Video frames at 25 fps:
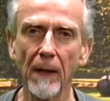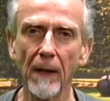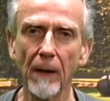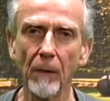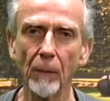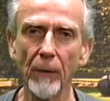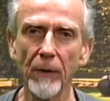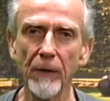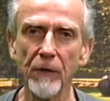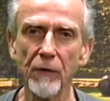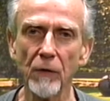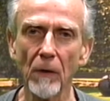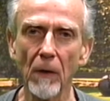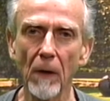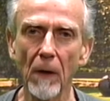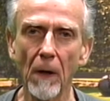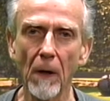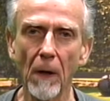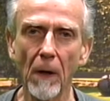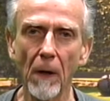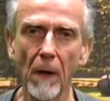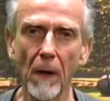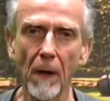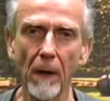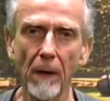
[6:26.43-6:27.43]
which
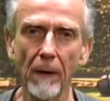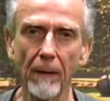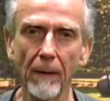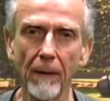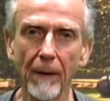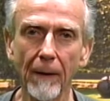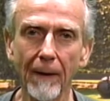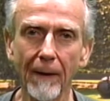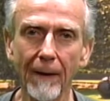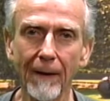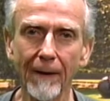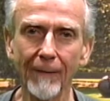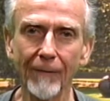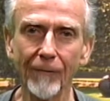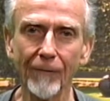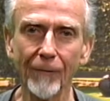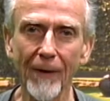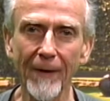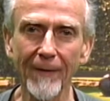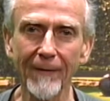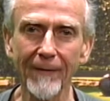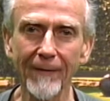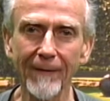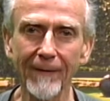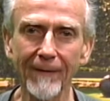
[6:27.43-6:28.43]
are
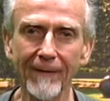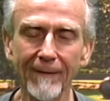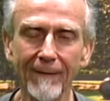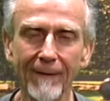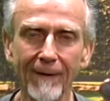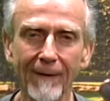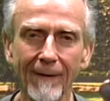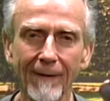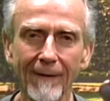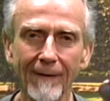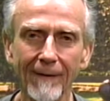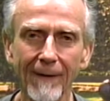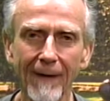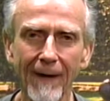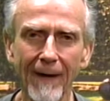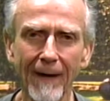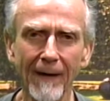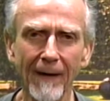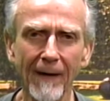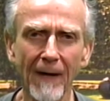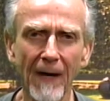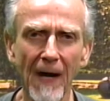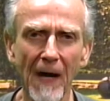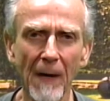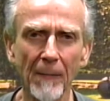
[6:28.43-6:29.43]
rather
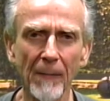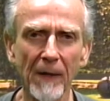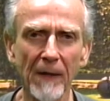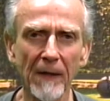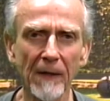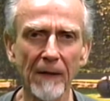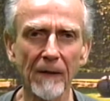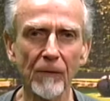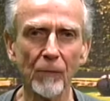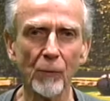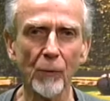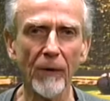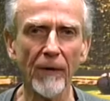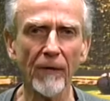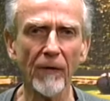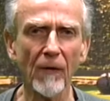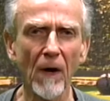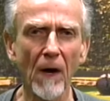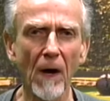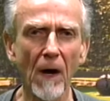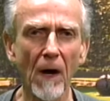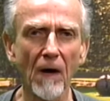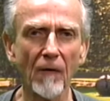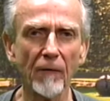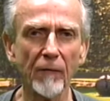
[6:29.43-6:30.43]
dynamic with
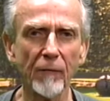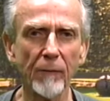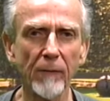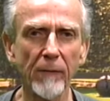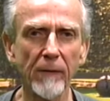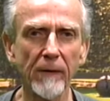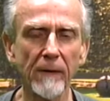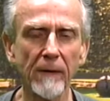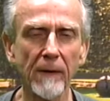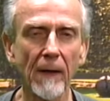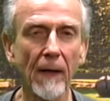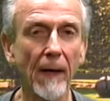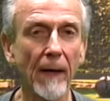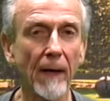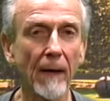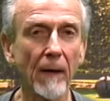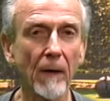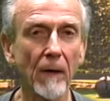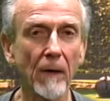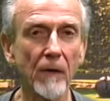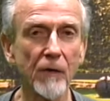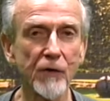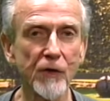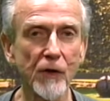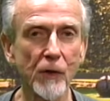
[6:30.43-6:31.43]
Hoffman and
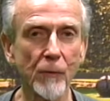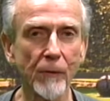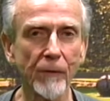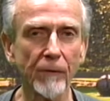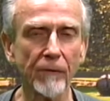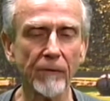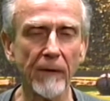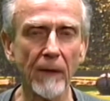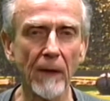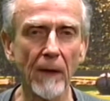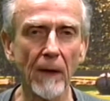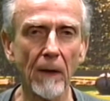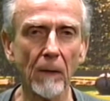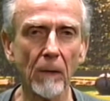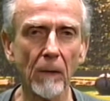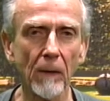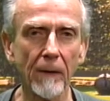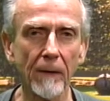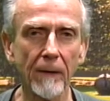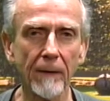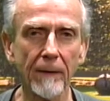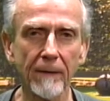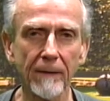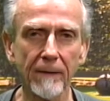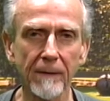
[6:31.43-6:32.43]
also with
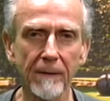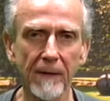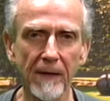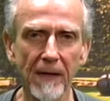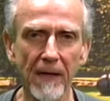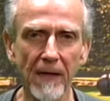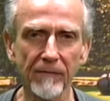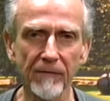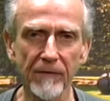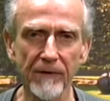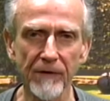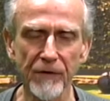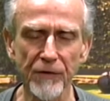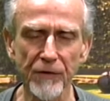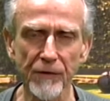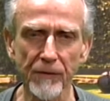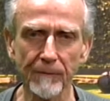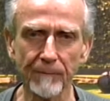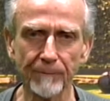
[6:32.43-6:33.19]
Viola Davis.